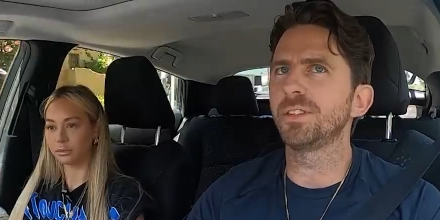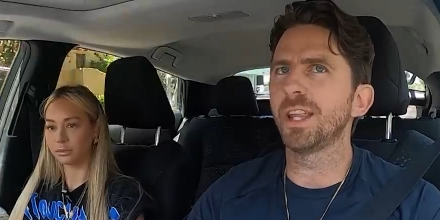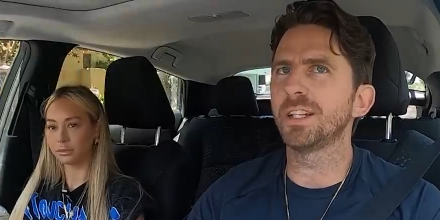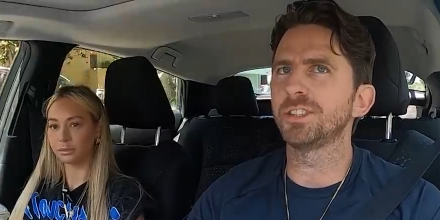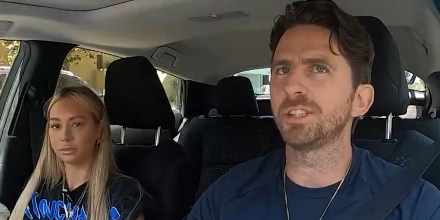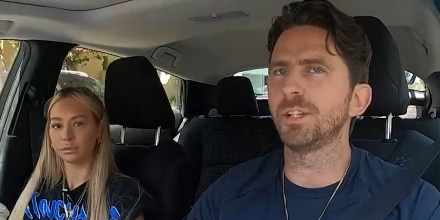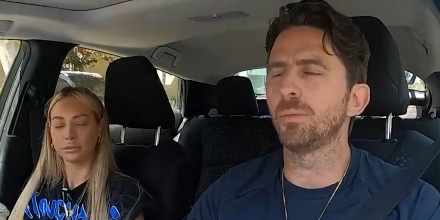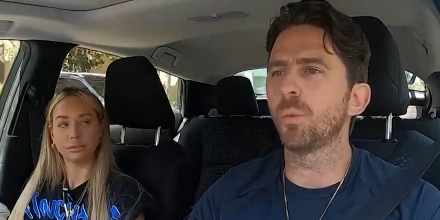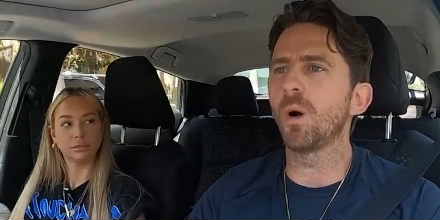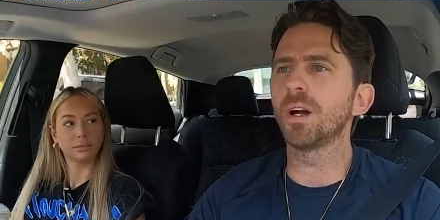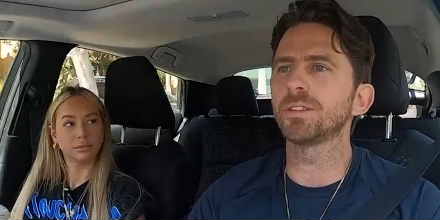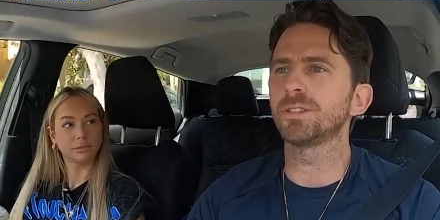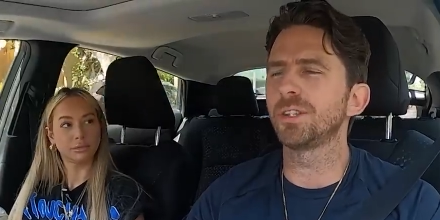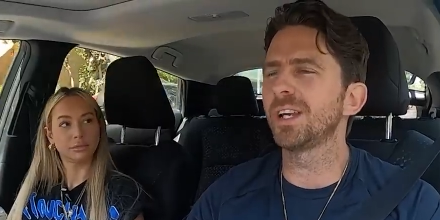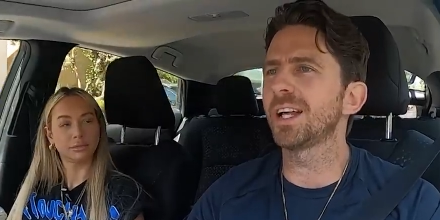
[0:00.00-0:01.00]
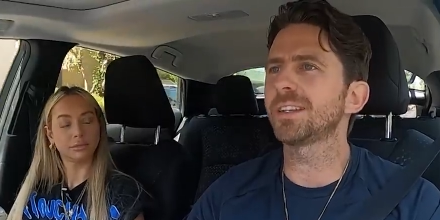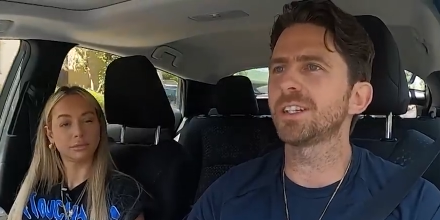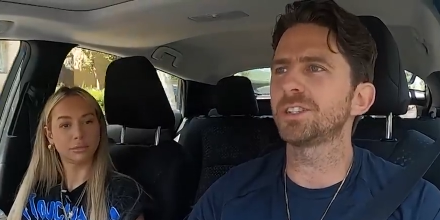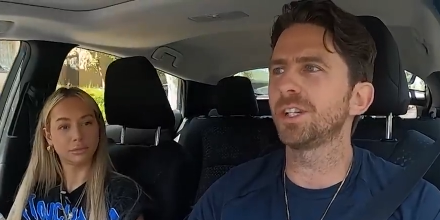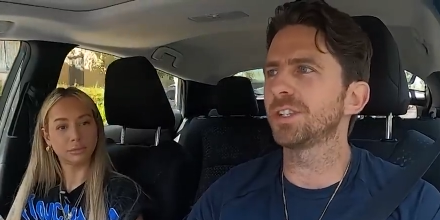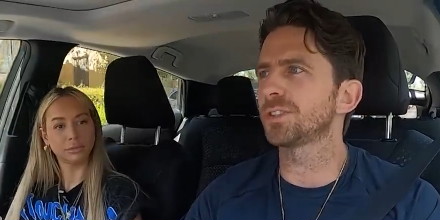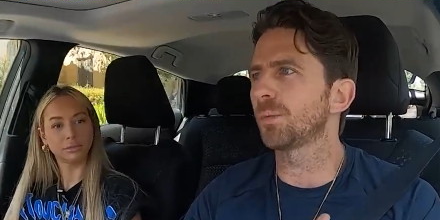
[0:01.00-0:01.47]
Speaker 1: than she wants to. Not that
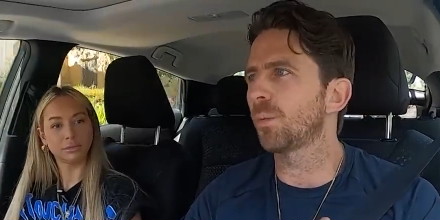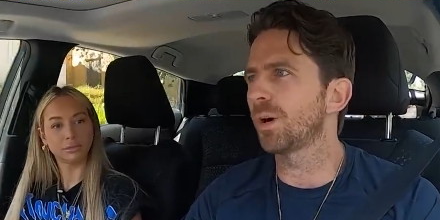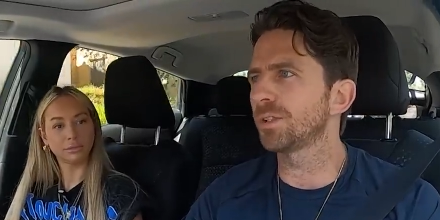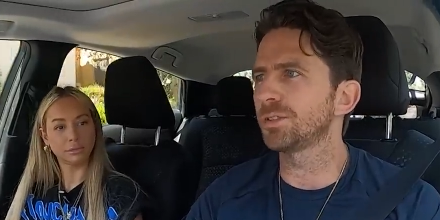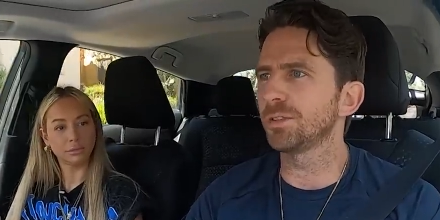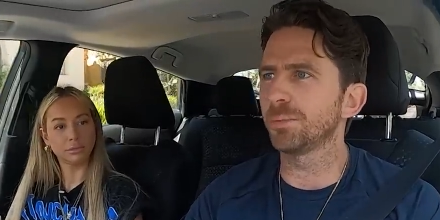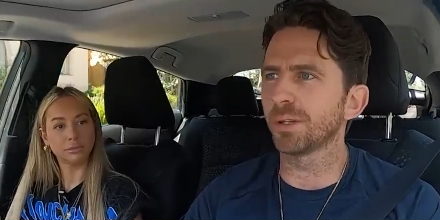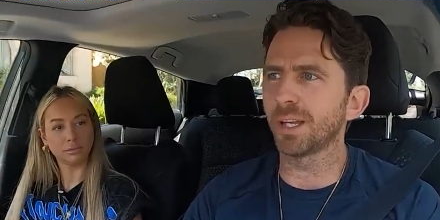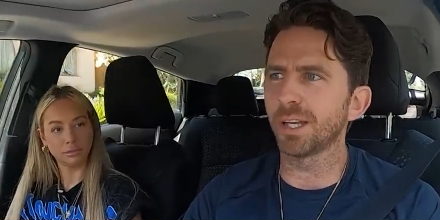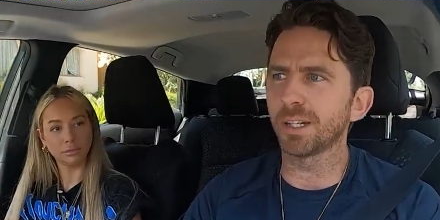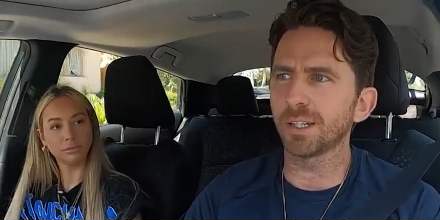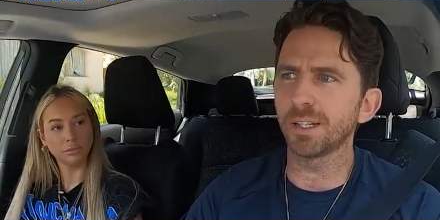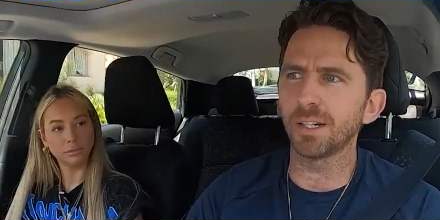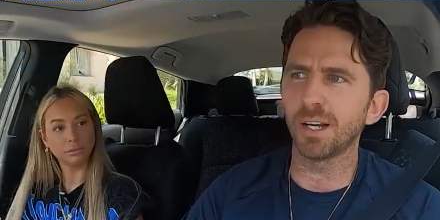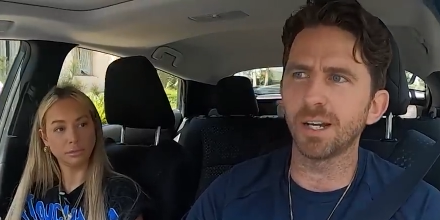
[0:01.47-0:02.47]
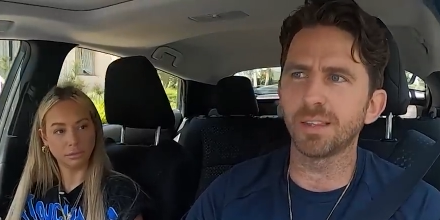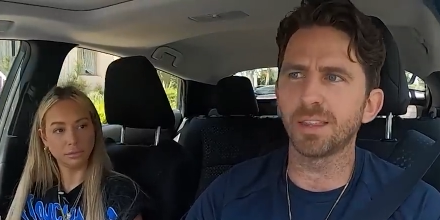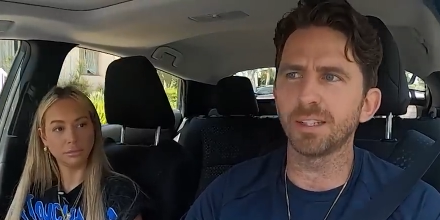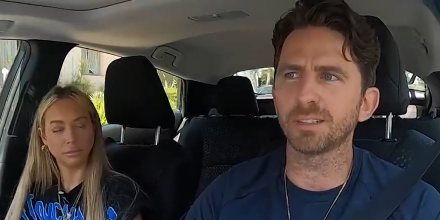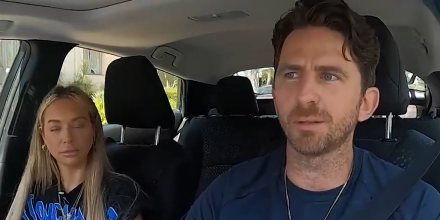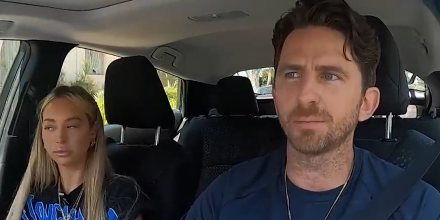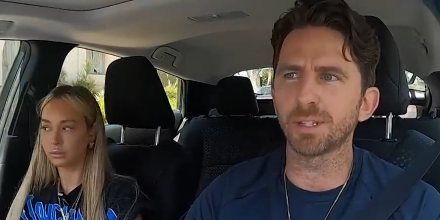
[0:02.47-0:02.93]
she doesn't want to, but like I
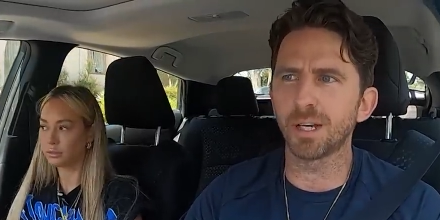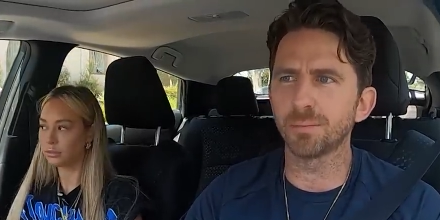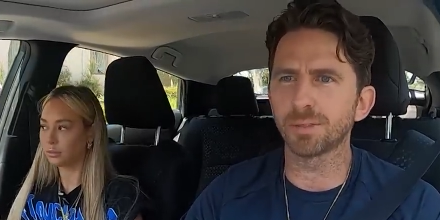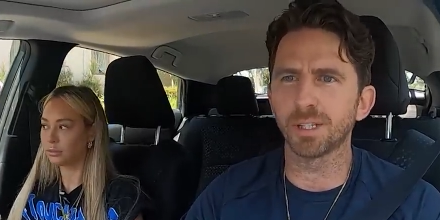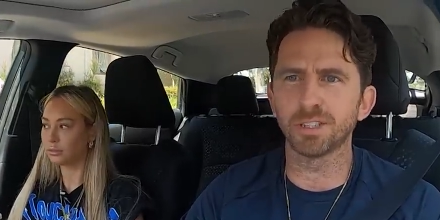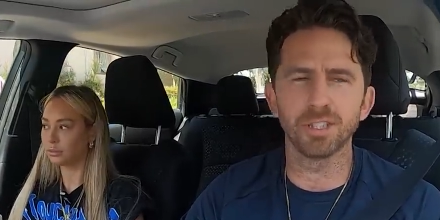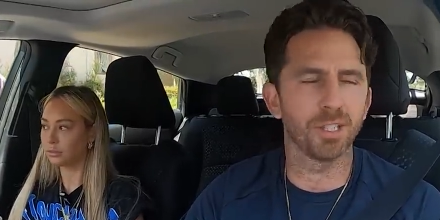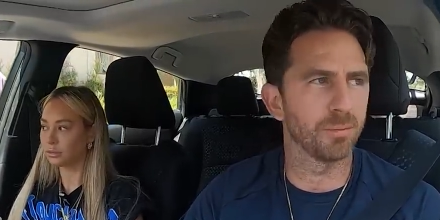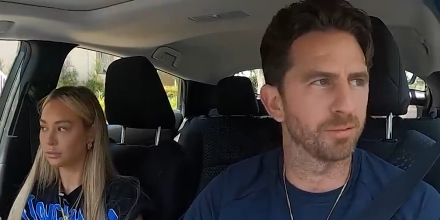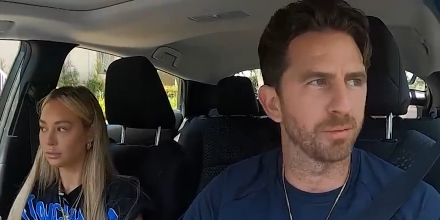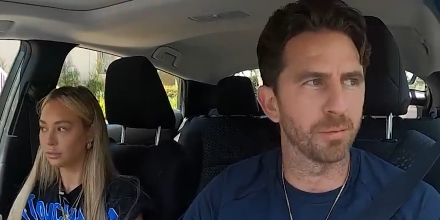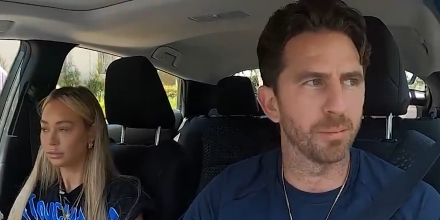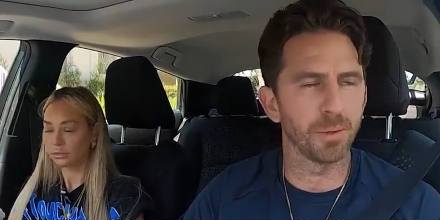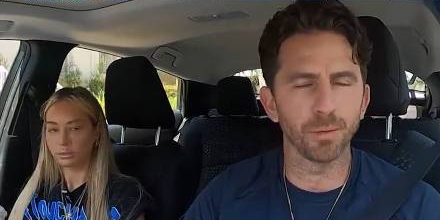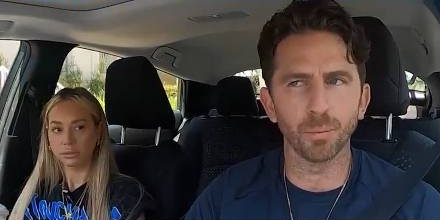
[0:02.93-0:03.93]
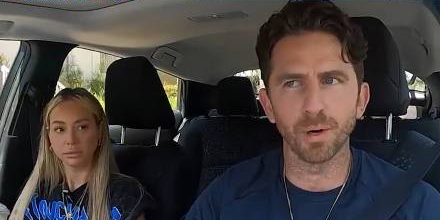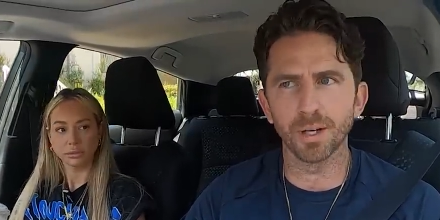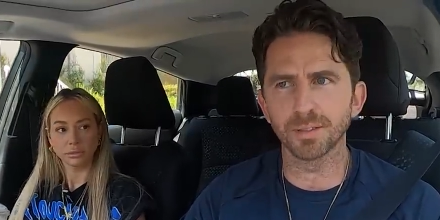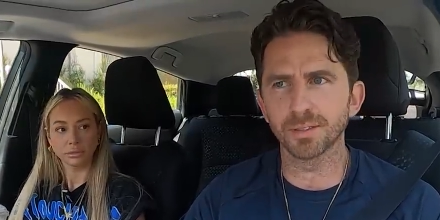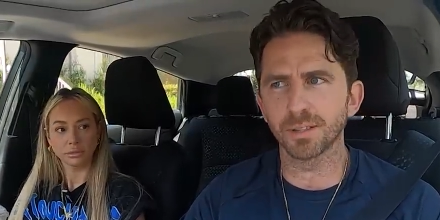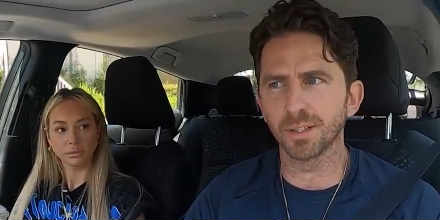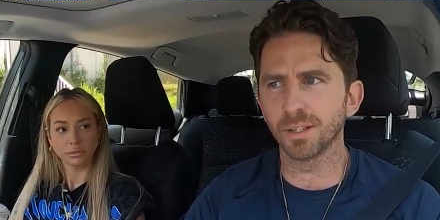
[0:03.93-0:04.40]
think sometimes like she comes from the
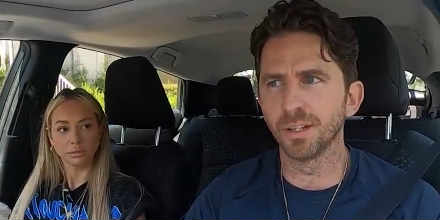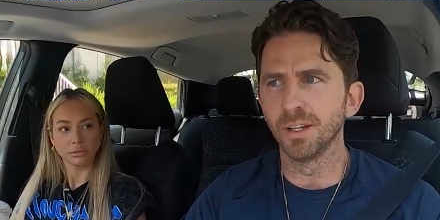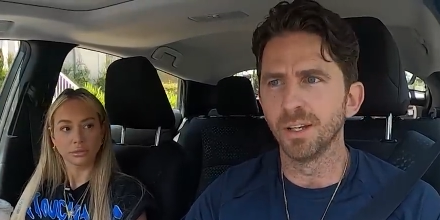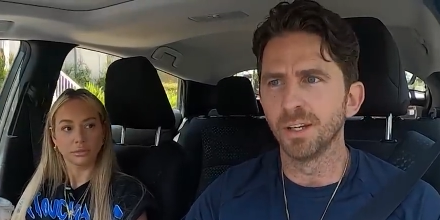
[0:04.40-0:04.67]
Midwest and